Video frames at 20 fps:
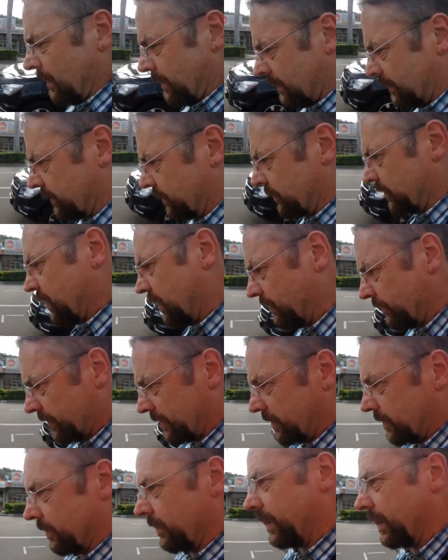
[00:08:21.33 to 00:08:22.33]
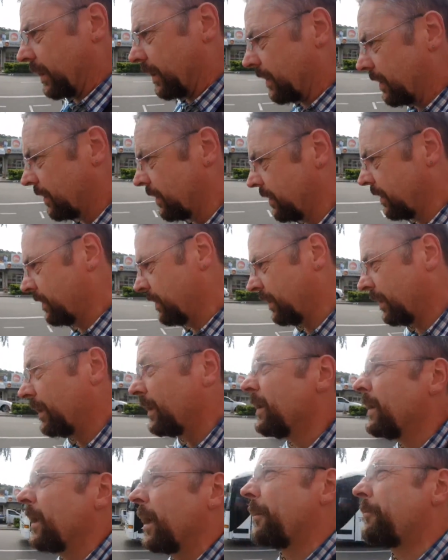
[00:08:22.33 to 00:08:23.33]
So she was doing
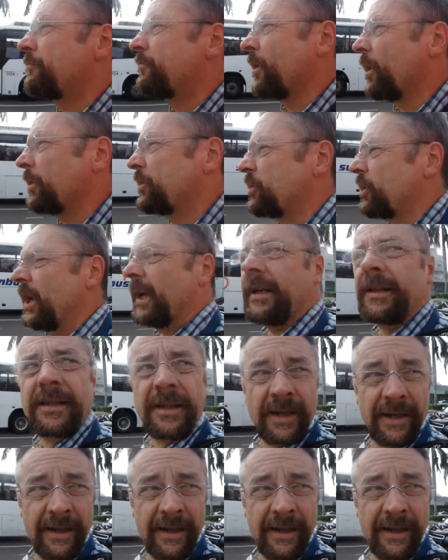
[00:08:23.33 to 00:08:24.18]
a project